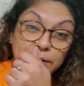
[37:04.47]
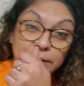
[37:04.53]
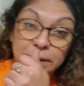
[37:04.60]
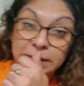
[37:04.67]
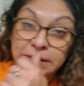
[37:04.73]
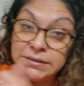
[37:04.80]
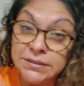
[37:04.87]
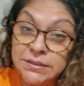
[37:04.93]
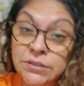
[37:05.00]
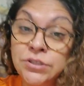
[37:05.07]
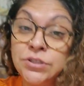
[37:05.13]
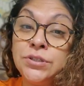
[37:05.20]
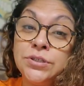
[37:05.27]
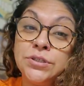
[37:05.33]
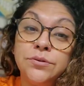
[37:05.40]

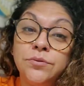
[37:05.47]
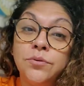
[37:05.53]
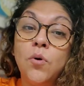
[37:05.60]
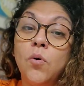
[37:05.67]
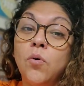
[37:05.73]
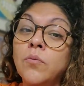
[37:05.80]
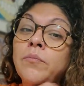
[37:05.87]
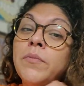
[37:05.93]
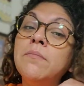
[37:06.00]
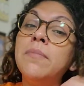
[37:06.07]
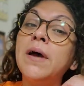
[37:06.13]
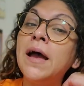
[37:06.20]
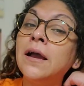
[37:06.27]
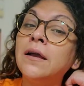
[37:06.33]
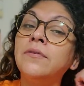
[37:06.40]
decision to hold me
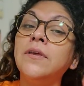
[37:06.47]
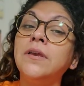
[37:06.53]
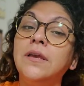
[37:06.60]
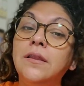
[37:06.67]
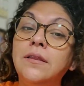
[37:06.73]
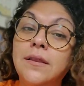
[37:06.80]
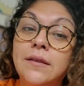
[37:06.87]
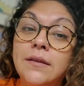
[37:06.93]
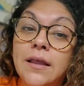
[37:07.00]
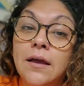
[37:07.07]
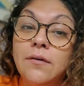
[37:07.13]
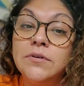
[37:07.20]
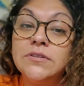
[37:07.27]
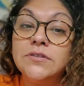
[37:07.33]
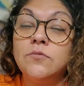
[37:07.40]
back, thinking that that
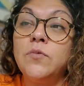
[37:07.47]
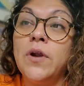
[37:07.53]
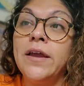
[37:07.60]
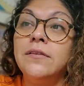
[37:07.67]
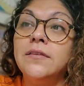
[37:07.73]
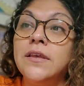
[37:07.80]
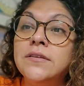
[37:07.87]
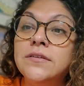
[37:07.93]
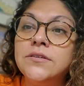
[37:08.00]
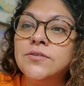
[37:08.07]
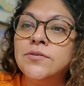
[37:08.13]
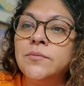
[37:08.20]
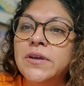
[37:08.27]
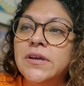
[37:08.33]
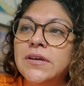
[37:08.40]
was the right thing to do
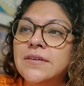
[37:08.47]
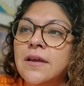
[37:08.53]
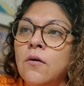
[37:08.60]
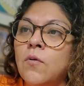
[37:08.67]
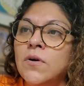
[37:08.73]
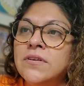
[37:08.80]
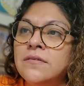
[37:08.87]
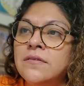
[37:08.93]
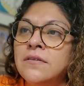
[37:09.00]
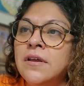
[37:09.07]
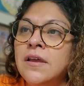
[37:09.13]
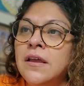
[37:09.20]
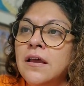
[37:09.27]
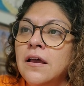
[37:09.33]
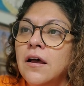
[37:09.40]
because I wasn't
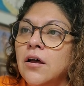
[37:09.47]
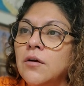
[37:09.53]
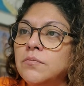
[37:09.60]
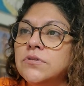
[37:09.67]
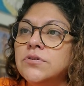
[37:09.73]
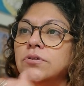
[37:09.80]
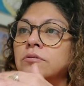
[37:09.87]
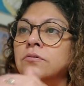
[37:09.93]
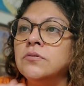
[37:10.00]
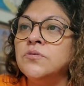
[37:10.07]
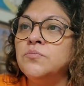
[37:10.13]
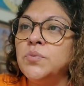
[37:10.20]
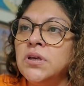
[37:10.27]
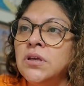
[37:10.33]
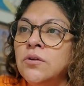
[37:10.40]
up to
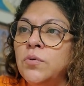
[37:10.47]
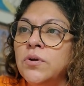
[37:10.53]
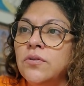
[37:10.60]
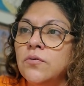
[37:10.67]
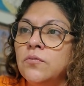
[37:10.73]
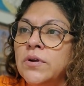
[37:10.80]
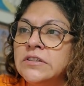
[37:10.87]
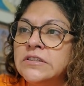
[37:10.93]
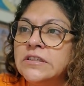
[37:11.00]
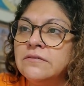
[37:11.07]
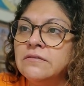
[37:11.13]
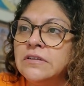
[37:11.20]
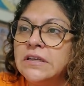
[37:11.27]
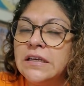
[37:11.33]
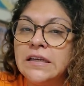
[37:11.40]
speed with the rest of
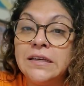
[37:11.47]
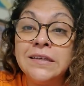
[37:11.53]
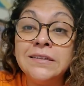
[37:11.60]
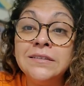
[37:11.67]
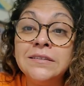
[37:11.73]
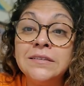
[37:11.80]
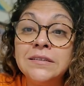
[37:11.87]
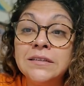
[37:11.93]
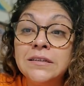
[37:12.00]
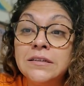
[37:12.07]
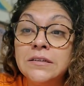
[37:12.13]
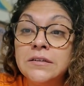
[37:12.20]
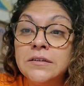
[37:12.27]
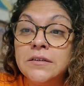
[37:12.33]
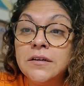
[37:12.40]
the kids.
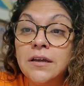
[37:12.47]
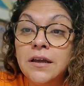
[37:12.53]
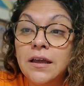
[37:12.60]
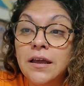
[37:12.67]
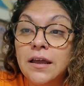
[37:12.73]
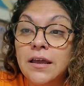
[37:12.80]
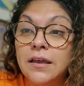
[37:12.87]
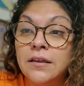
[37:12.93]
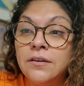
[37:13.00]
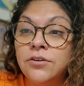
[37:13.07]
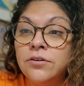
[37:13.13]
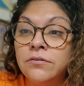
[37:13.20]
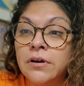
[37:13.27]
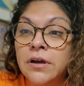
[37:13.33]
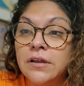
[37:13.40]
And
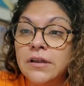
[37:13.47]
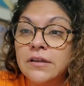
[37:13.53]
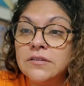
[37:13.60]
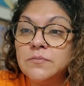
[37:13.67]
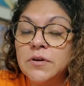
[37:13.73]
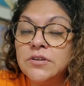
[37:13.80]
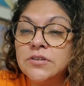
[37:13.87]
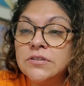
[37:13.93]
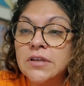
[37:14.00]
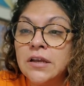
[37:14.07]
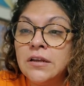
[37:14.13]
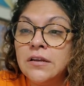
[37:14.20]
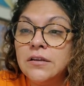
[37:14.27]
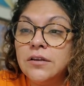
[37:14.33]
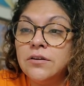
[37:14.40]
as much as my
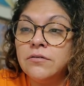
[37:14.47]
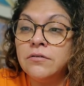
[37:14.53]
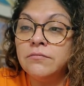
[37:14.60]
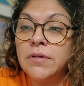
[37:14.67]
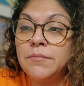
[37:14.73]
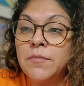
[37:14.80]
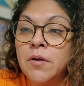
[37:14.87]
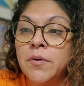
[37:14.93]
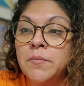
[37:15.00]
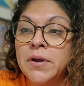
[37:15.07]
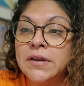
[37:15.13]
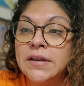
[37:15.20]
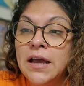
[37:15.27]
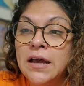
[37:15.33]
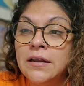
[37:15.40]
mom and my
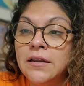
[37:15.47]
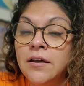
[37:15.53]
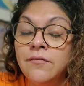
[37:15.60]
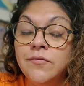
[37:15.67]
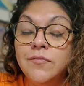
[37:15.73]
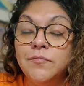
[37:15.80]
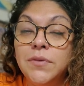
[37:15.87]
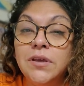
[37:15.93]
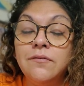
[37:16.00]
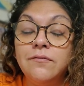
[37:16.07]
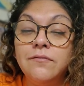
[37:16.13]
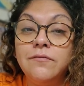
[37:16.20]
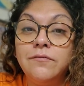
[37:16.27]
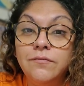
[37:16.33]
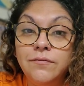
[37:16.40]
dad loved me,
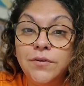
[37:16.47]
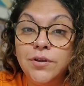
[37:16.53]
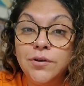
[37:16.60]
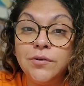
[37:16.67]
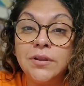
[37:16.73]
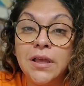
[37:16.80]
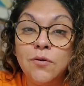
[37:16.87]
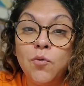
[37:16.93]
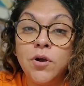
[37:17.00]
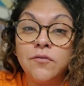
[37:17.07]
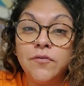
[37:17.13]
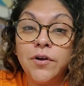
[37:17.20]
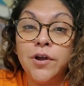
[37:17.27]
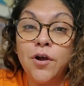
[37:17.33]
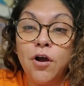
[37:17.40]
they worked
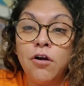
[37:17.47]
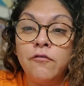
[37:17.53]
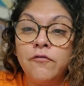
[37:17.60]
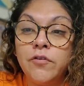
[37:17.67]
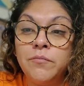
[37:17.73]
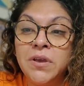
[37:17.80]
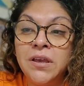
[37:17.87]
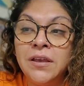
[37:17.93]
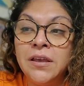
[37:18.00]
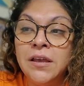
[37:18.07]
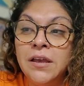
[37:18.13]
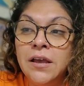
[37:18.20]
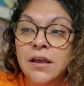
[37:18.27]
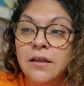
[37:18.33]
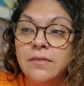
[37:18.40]
very hard for me.
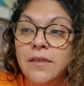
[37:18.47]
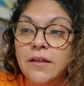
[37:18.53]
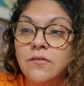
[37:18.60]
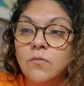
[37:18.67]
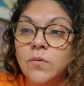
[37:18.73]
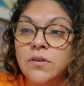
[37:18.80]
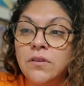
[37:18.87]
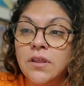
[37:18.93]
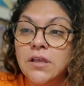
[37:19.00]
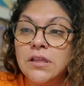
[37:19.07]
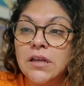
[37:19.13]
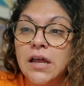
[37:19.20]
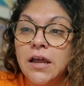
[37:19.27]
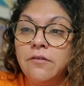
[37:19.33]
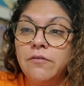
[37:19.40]
That's one thing that
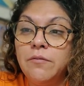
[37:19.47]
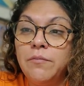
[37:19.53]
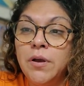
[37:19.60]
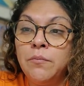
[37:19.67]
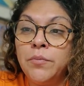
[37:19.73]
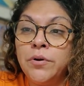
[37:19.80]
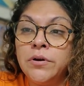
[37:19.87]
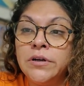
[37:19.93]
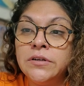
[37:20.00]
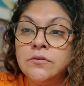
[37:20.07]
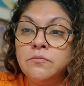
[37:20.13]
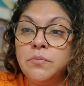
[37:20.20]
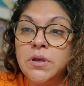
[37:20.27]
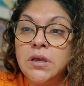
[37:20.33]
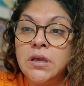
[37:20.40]
I remember, is
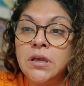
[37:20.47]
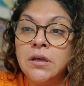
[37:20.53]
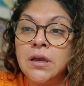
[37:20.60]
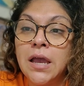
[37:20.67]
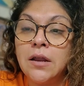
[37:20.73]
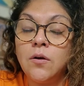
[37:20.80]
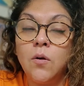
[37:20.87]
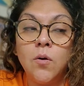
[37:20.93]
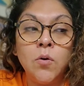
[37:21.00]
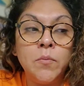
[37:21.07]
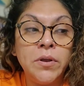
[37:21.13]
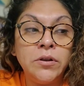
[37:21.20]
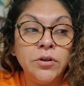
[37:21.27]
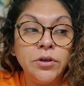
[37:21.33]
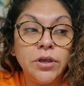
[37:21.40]
being at home
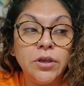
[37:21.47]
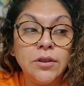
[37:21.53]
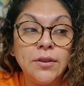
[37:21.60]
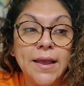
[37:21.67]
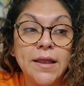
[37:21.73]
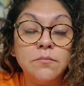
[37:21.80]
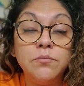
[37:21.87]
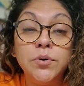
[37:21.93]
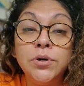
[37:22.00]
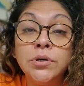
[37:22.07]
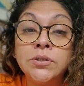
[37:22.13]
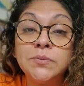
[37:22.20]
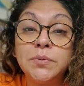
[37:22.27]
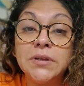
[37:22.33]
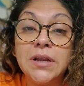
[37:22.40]
and looking at books
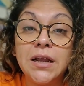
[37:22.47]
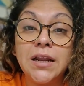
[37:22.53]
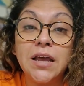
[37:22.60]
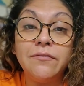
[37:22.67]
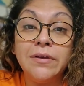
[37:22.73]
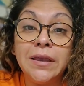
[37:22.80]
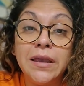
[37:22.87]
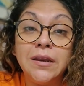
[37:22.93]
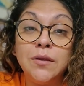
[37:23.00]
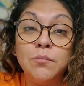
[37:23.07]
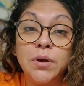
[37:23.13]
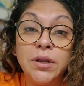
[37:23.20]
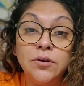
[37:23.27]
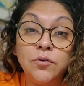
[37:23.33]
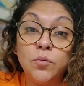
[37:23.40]
but not having
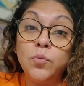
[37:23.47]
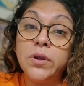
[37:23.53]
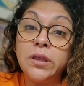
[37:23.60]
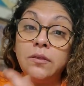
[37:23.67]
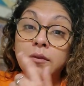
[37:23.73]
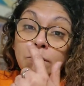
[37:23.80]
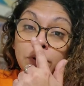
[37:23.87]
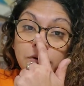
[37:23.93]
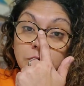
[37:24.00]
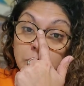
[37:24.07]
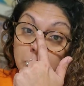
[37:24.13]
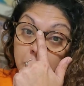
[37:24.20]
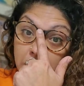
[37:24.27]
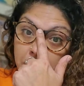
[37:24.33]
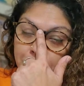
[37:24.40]
anybody to read the books to
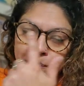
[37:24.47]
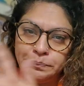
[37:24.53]
me.